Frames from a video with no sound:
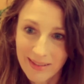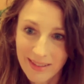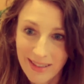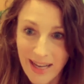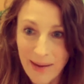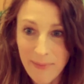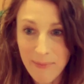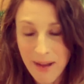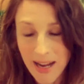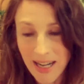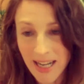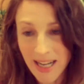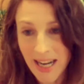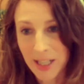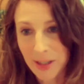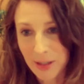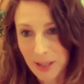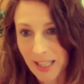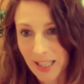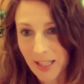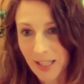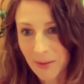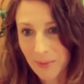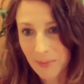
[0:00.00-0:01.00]
that might
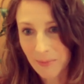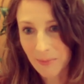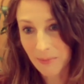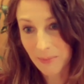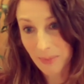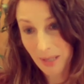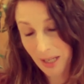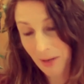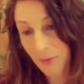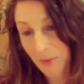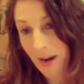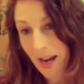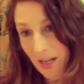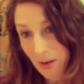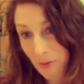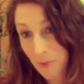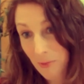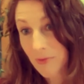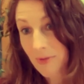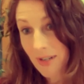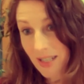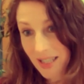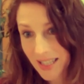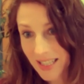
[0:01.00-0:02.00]
actually be quite a
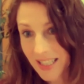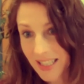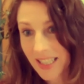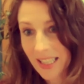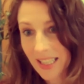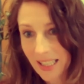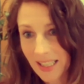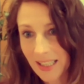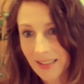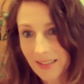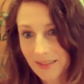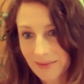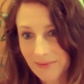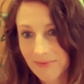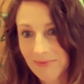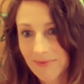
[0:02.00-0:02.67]
risky